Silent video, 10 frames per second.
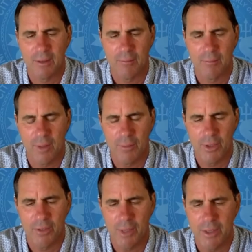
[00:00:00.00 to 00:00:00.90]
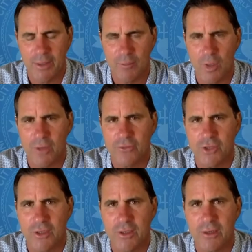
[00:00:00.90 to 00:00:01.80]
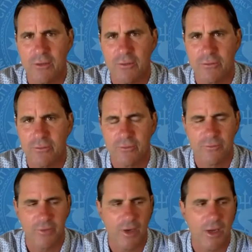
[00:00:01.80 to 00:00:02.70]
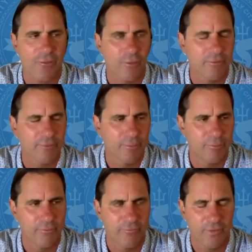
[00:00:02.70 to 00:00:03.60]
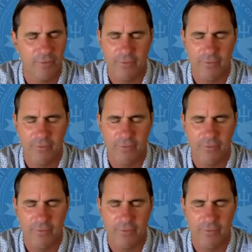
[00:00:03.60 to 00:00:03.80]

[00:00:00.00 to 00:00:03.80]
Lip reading: a buddy of mine named Wallace J. Nichols, who's the author of a very,